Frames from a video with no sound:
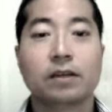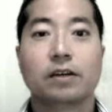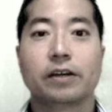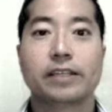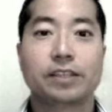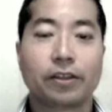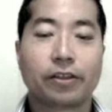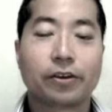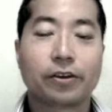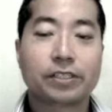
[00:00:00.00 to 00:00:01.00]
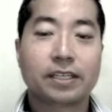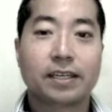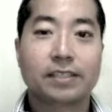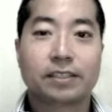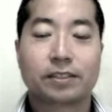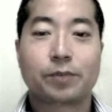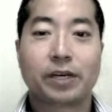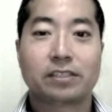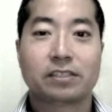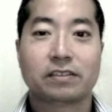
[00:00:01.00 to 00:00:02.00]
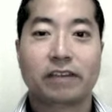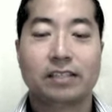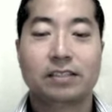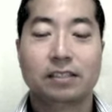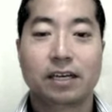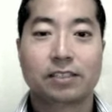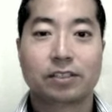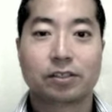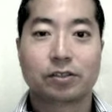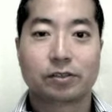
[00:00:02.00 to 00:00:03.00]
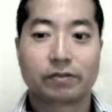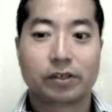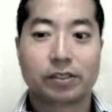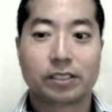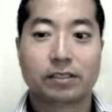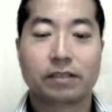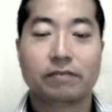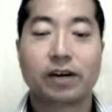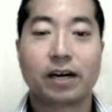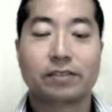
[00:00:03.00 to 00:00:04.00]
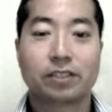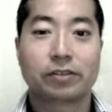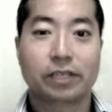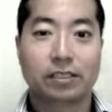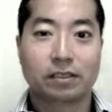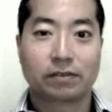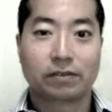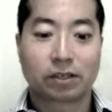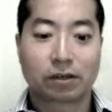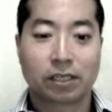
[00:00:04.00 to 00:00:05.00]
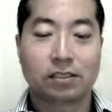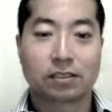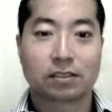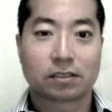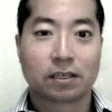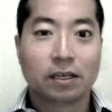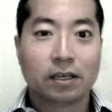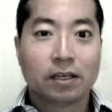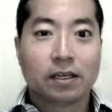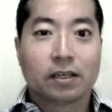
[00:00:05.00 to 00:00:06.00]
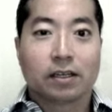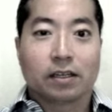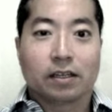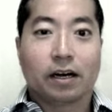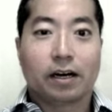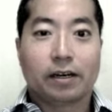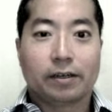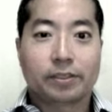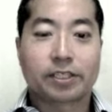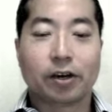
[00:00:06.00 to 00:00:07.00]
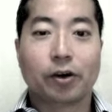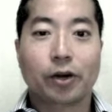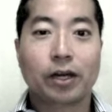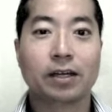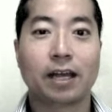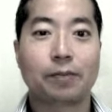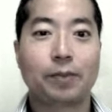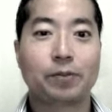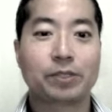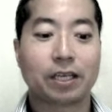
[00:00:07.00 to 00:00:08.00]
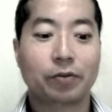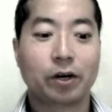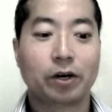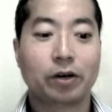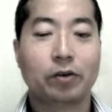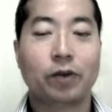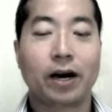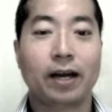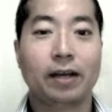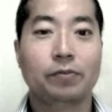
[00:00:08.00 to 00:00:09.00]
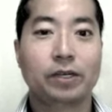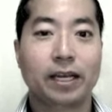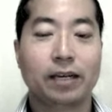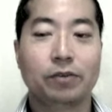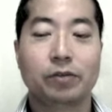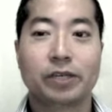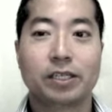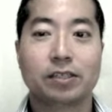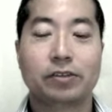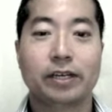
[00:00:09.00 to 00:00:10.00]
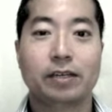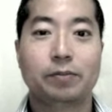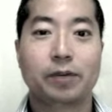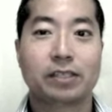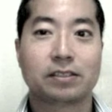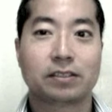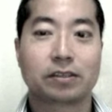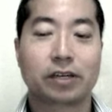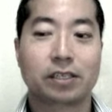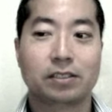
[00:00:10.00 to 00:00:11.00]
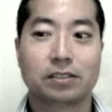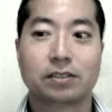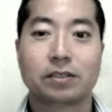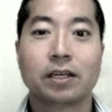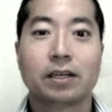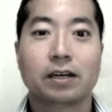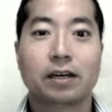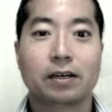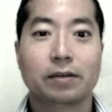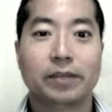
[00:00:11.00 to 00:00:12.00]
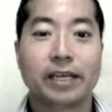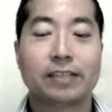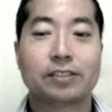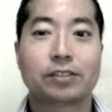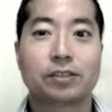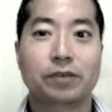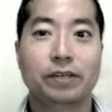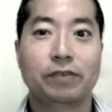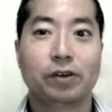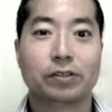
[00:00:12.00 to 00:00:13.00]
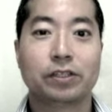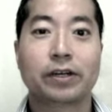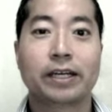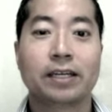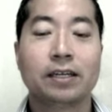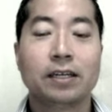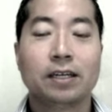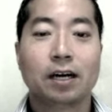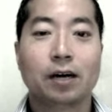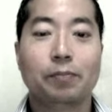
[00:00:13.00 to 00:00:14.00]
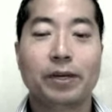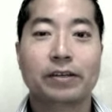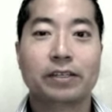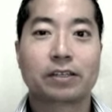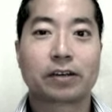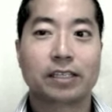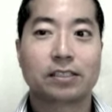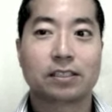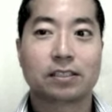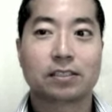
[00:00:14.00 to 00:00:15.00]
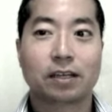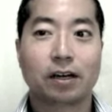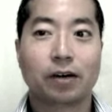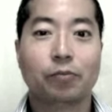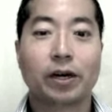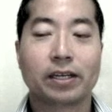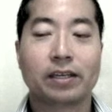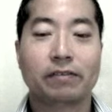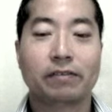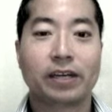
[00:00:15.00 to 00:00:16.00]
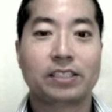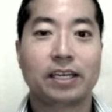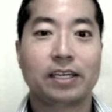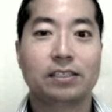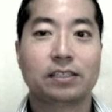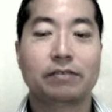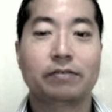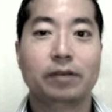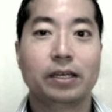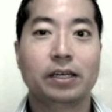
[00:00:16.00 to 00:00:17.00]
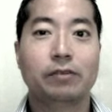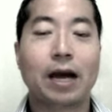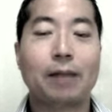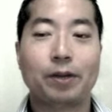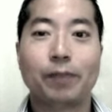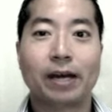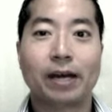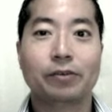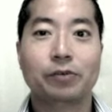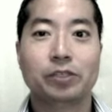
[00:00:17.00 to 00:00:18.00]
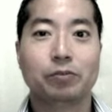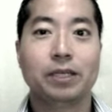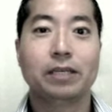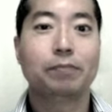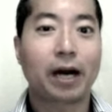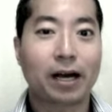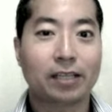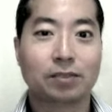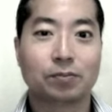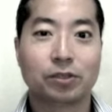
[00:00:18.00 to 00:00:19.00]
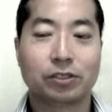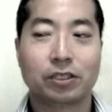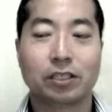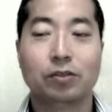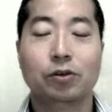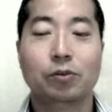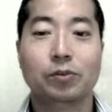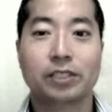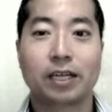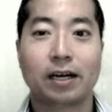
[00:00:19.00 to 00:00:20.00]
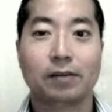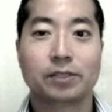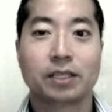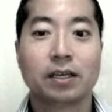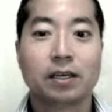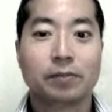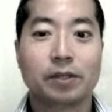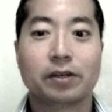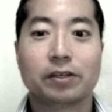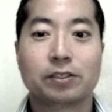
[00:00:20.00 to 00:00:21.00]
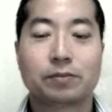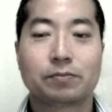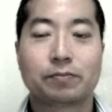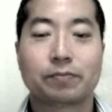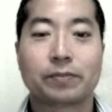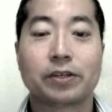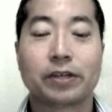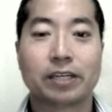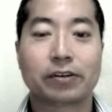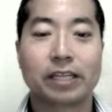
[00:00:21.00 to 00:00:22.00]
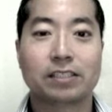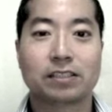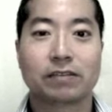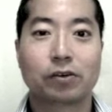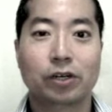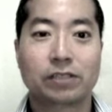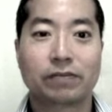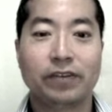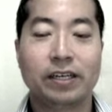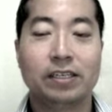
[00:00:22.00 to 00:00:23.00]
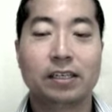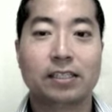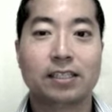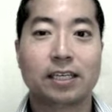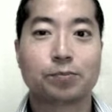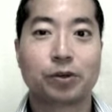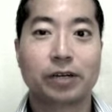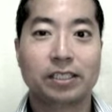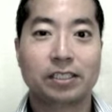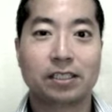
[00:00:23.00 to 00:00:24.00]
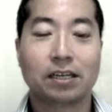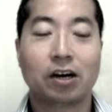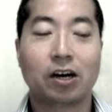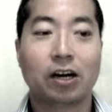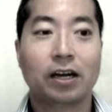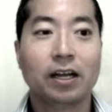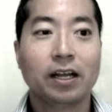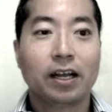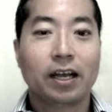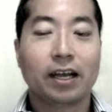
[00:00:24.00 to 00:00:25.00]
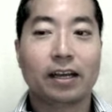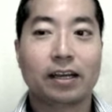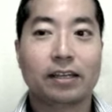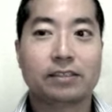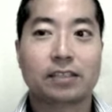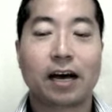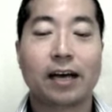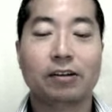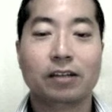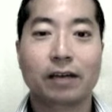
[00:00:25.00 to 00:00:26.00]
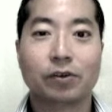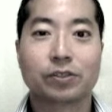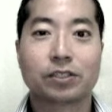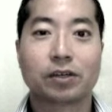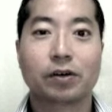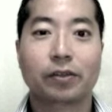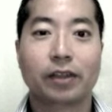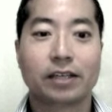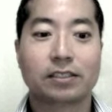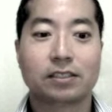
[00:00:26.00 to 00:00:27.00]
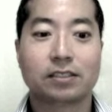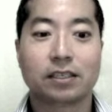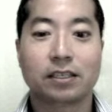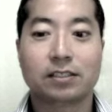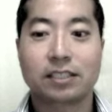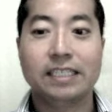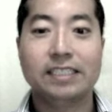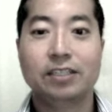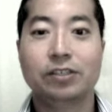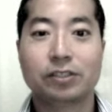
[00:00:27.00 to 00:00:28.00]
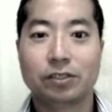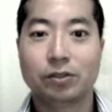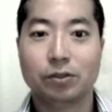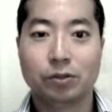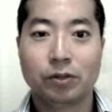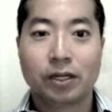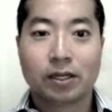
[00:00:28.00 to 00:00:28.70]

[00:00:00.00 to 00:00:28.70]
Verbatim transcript: Okay, so the third stage of this process of ideological subversion involves the creation of a crisis. So a lot of people say, well, why would anyone want to create a process of crisis? The answer is threefold. During a period of crisis, one can affect change in a rapid manner, which would be impossible during normal times, because during crisis, of course, fear and desperation are at higher levels, so thus it's easier to